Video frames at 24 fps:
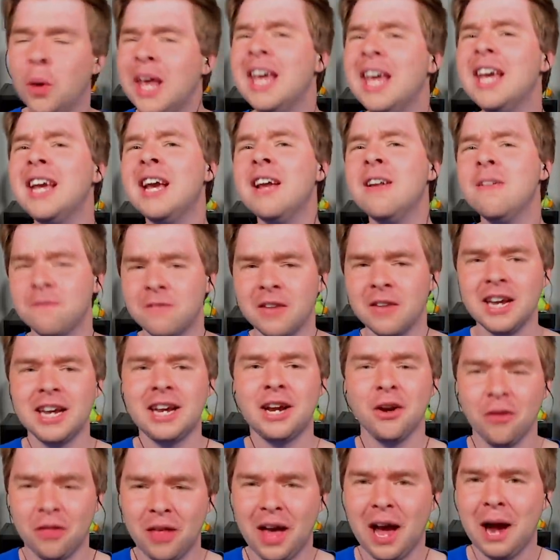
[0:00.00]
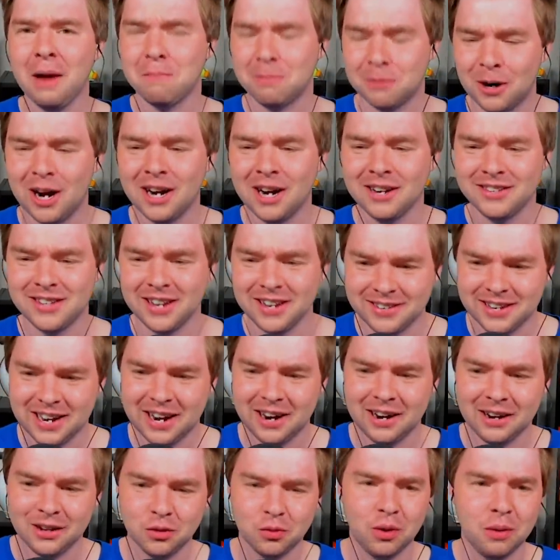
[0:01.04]
we can figure that process
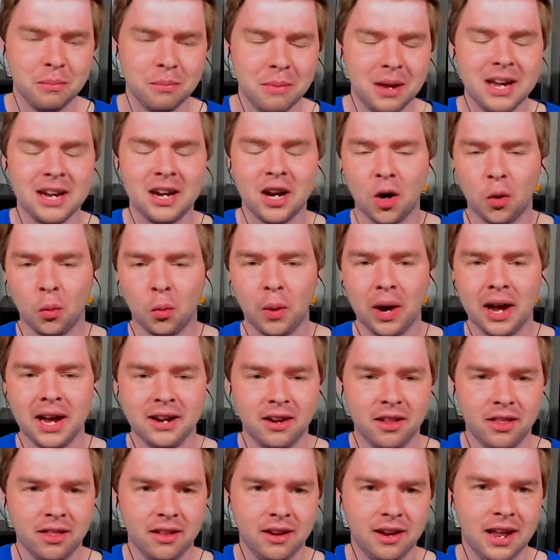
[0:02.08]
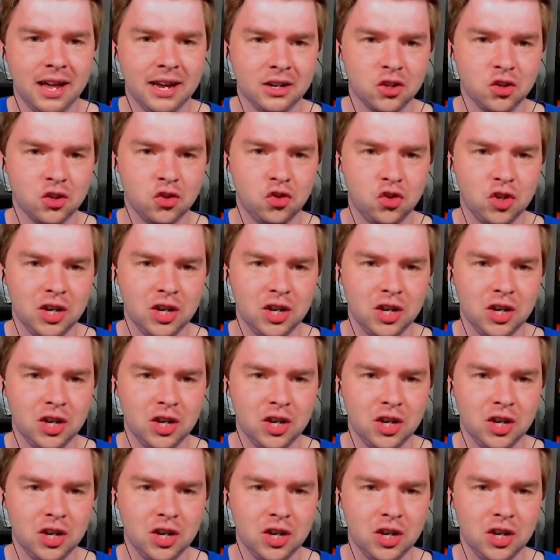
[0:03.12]
out as we make our way to the next